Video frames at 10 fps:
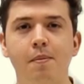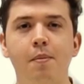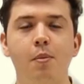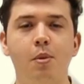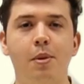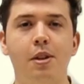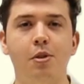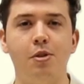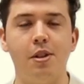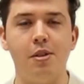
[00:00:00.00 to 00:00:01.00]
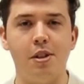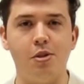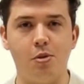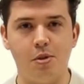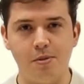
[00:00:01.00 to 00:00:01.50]
We'll be using the
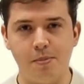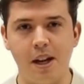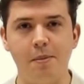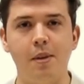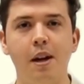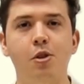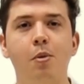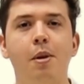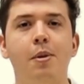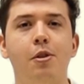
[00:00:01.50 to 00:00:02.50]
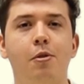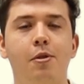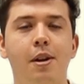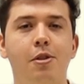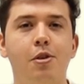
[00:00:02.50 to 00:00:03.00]
intuitive Black Box web
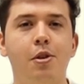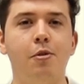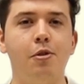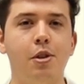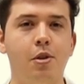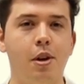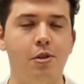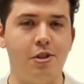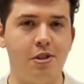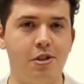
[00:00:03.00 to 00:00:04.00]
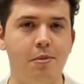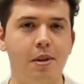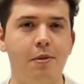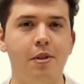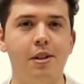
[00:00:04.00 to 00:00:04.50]
interface to configure our system
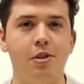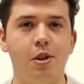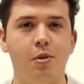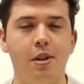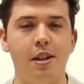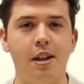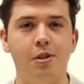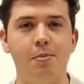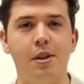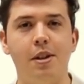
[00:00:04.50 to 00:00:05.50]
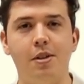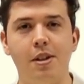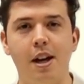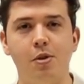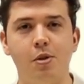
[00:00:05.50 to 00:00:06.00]
and VEXcode EXP to
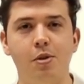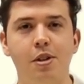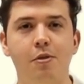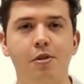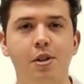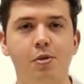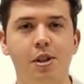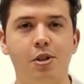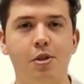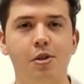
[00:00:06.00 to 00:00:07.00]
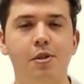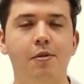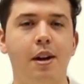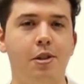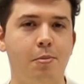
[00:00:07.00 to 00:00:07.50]
download the configuration to the
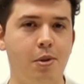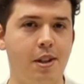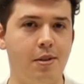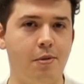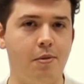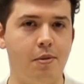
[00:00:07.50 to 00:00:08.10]
VEX brain.